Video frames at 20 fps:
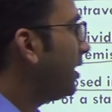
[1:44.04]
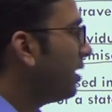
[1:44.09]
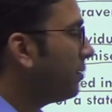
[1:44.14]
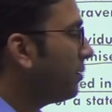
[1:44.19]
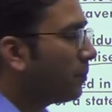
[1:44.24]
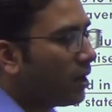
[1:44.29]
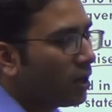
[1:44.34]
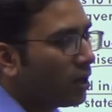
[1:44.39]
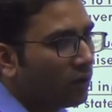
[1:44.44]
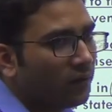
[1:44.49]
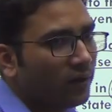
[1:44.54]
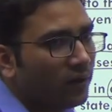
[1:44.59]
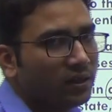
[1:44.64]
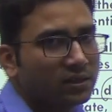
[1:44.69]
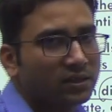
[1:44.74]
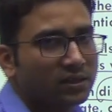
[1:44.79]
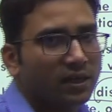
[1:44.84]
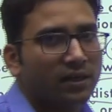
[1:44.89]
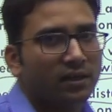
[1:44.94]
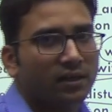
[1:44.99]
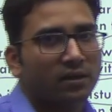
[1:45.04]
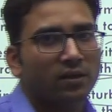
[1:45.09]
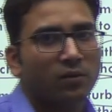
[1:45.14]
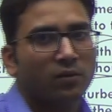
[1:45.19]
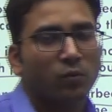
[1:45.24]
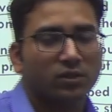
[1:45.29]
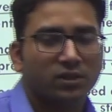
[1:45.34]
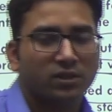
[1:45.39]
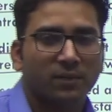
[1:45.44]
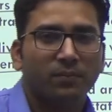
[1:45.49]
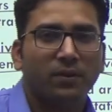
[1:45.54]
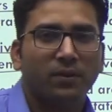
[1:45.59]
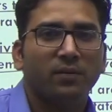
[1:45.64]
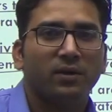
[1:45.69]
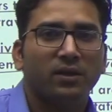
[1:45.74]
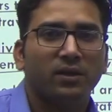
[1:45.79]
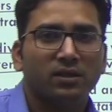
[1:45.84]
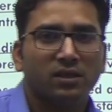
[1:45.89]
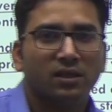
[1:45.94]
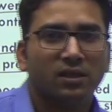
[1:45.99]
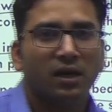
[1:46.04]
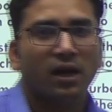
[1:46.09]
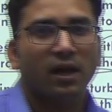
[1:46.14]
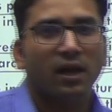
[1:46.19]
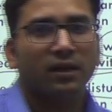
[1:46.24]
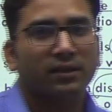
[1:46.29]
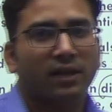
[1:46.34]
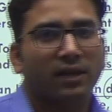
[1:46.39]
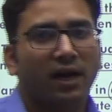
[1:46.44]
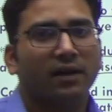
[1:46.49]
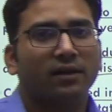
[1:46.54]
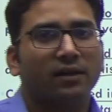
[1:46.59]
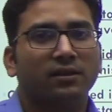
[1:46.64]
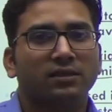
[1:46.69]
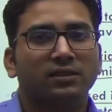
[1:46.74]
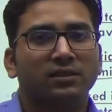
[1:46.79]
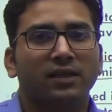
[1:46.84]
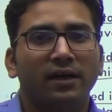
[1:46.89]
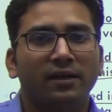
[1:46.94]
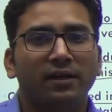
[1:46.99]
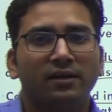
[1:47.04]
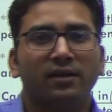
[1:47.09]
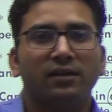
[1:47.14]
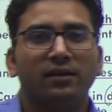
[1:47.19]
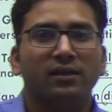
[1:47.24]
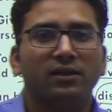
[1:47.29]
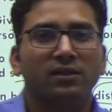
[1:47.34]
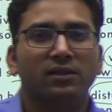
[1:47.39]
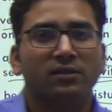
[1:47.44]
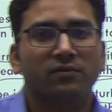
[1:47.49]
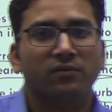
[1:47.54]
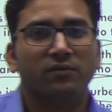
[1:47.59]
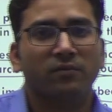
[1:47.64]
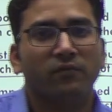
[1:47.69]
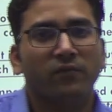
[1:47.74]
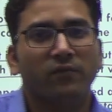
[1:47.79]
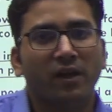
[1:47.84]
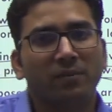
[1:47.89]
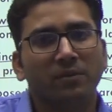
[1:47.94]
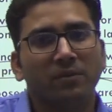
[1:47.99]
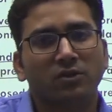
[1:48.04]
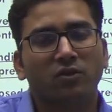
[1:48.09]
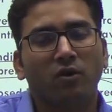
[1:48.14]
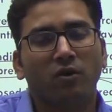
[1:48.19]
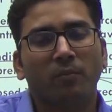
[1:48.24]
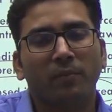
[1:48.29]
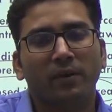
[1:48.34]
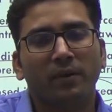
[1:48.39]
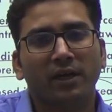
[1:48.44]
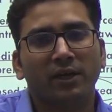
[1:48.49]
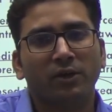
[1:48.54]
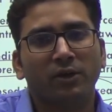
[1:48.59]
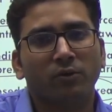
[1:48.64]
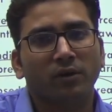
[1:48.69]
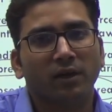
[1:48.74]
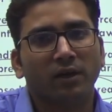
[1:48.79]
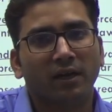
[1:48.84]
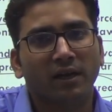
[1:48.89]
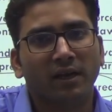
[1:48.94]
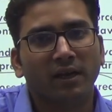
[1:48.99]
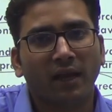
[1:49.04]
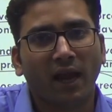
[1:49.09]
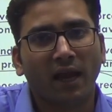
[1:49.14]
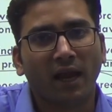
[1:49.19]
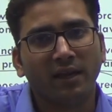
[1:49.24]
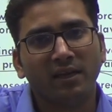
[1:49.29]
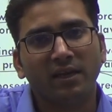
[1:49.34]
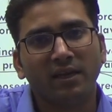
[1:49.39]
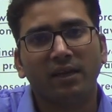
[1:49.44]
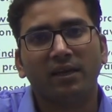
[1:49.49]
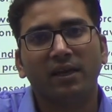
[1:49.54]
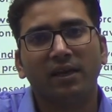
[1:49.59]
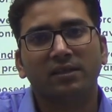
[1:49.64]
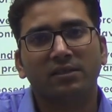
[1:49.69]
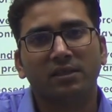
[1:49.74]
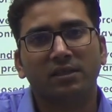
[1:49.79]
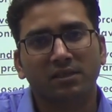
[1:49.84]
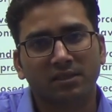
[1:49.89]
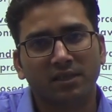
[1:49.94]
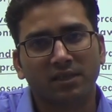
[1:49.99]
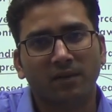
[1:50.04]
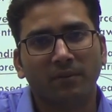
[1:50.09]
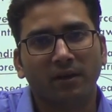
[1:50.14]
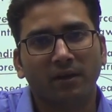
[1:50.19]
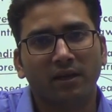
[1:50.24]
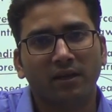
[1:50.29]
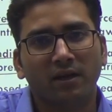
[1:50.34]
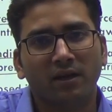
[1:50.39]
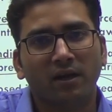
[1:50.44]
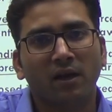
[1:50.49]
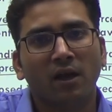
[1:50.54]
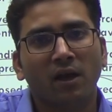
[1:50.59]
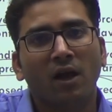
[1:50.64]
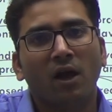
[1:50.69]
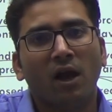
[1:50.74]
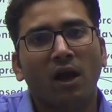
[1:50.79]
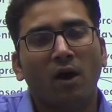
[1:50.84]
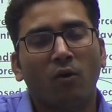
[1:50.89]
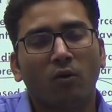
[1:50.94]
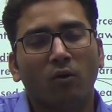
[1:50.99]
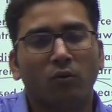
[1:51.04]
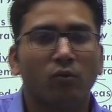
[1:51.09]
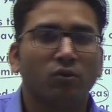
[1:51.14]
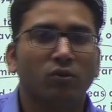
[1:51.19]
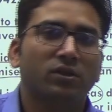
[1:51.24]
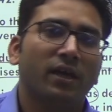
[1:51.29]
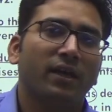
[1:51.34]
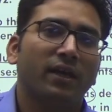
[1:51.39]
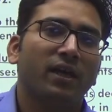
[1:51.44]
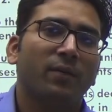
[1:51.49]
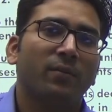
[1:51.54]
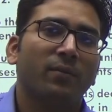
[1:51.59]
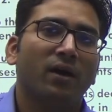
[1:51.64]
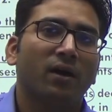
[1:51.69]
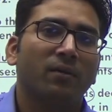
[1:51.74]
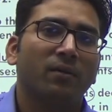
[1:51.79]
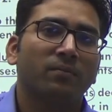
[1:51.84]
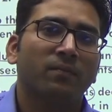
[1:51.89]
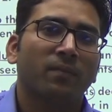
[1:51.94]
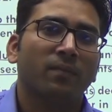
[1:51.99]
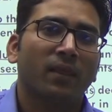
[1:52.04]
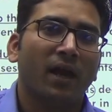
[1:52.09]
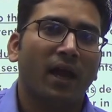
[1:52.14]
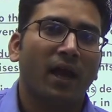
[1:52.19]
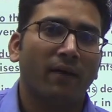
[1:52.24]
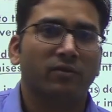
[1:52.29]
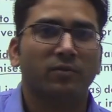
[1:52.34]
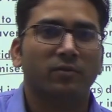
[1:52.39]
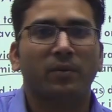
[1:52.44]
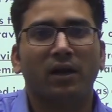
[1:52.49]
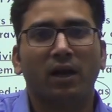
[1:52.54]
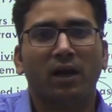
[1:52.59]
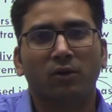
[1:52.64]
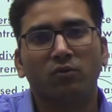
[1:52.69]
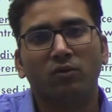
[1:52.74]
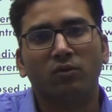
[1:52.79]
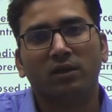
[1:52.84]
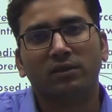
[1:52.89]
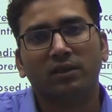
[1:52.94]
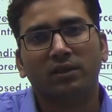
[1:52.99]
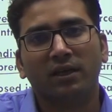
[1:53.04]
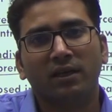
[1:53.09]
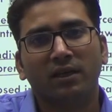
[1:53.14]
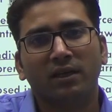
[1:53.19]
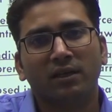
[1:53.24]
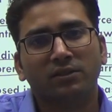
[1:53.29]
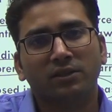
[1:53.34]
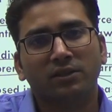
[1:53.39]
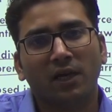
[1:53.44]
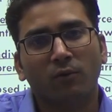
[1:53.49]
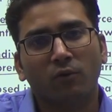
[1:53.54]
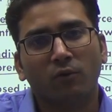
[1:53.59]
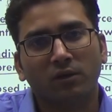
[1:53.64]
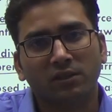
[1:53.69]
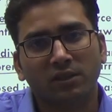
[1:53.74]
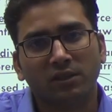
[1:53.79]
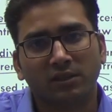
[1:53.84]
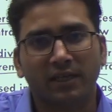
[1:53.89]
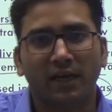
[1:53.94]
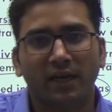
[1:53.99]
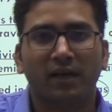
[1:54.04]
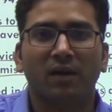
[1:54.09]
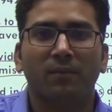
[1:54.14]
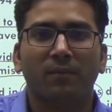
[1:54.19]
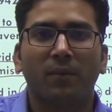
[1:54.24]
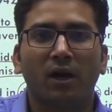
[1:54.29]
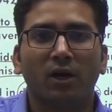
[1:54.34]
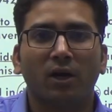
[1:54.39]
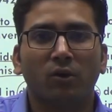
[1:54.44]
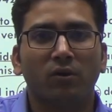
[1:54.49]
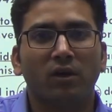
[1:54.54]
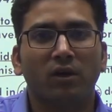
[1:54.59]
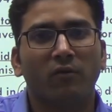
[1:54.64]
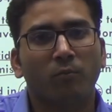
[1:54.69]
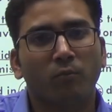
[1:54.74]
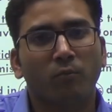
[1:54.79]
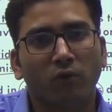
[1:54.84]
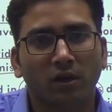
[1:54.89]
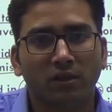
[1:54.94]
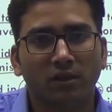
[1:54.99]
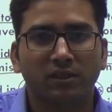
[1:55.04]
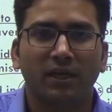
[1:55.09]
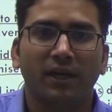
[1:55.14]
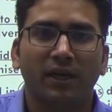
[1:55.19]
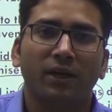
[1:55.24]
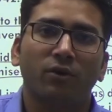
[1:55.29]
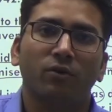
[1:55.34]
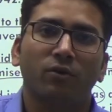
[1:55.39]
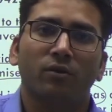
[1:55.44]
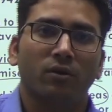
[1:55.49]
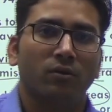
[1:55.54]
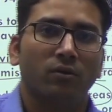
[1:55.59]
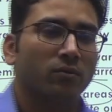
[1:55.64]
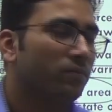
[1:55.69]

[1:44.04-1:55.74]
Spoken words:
in part of any state, which simply means that the center is very much competent to declare any area as disturbed area, or us area mein hum AFSPA lagu karte hain, chahe wo kisi state ka part ho ya pura state kyun na ho.